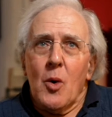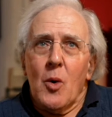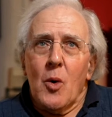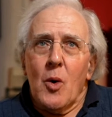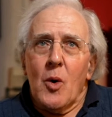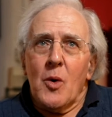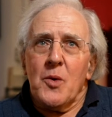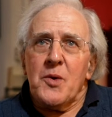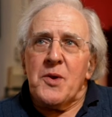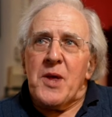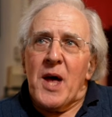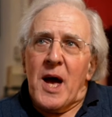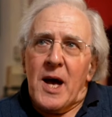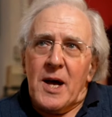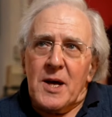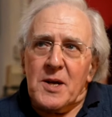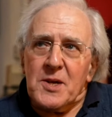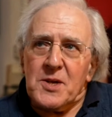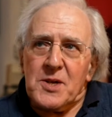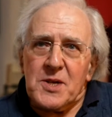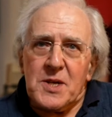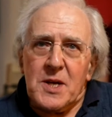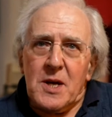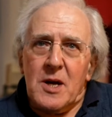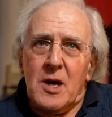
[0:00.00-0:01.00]

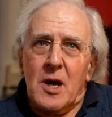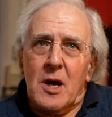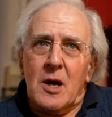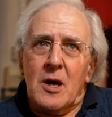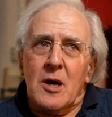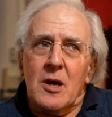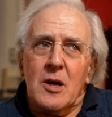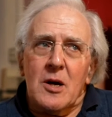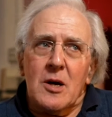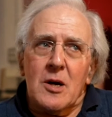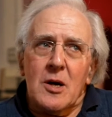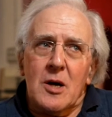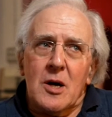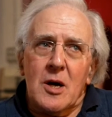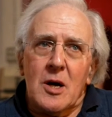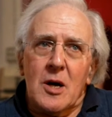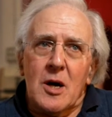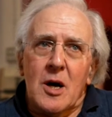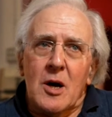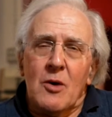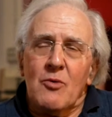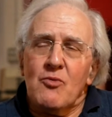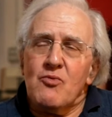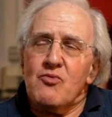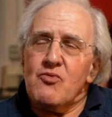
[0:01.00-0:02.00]
That
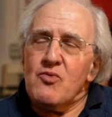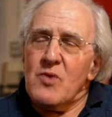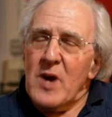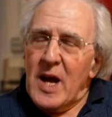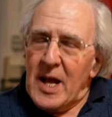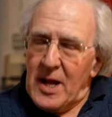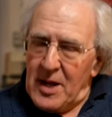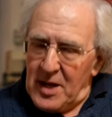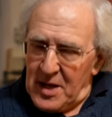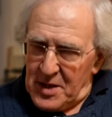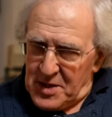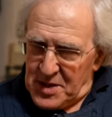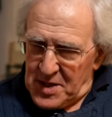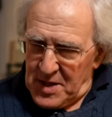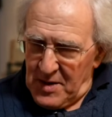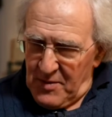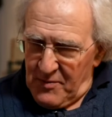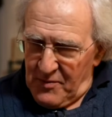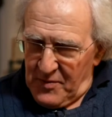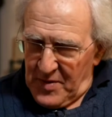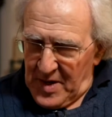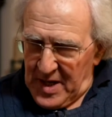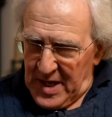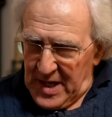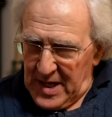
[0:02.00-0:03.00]
a
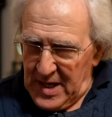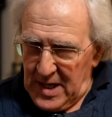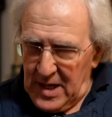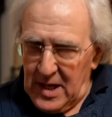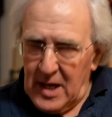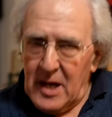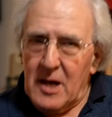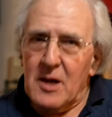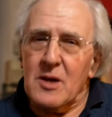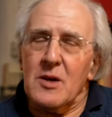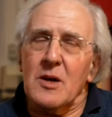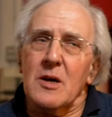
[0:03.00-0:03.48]
relatively